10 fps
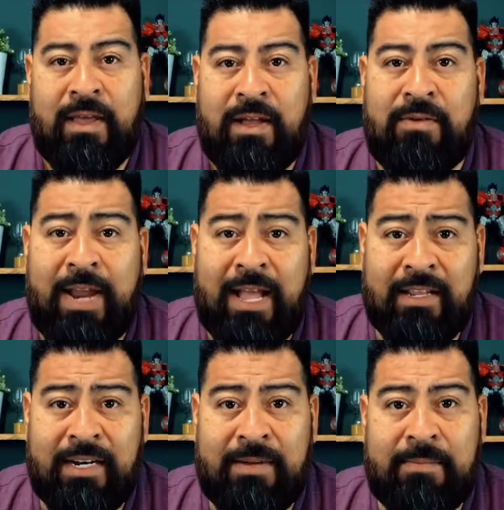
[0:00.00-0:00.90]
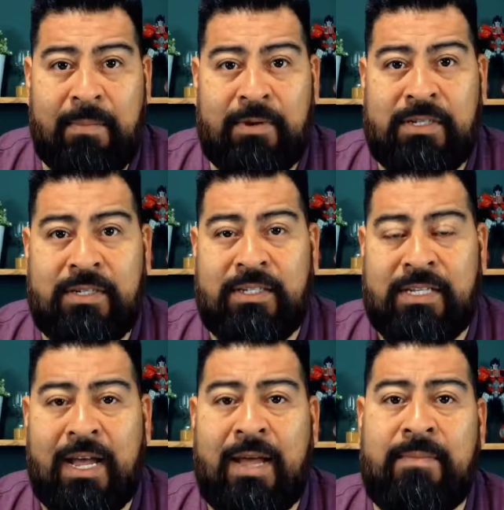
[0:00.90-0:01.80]
In reality, most of the
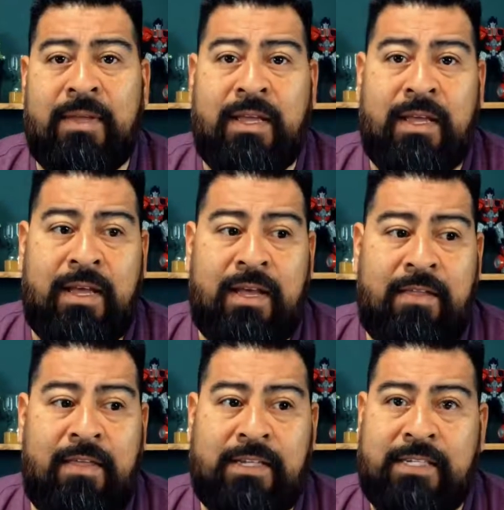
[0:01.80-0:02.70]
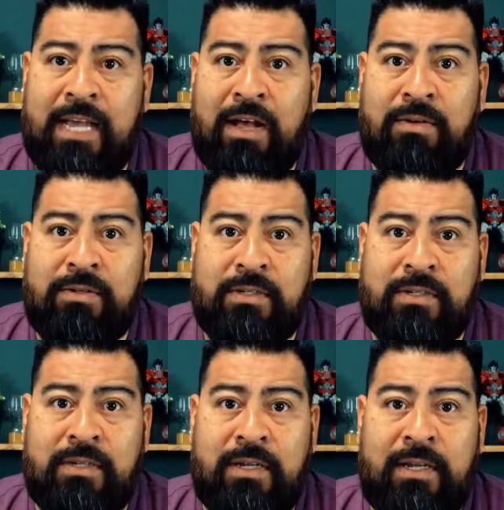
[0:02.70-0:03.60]
time, the sales
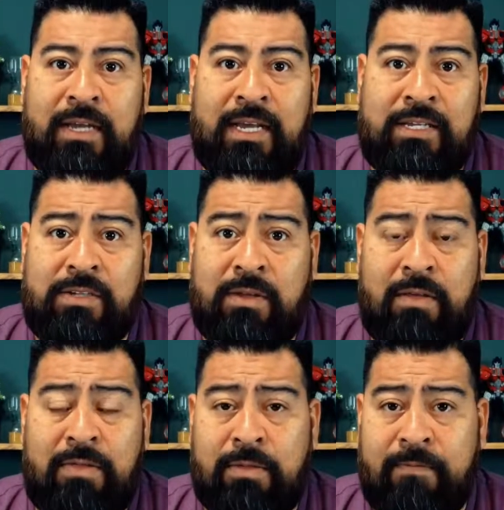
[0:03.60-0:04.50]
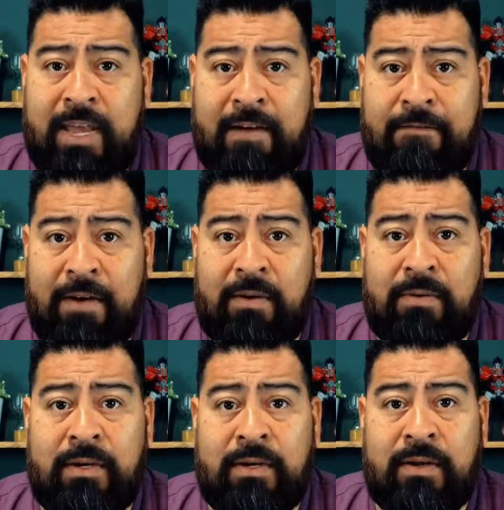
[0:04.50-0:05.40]
is via
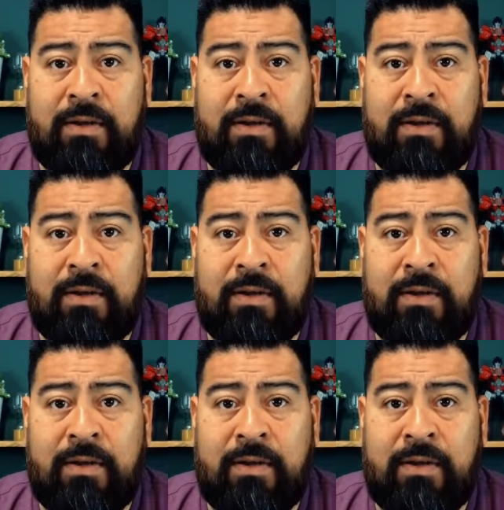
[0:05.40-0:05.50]
phone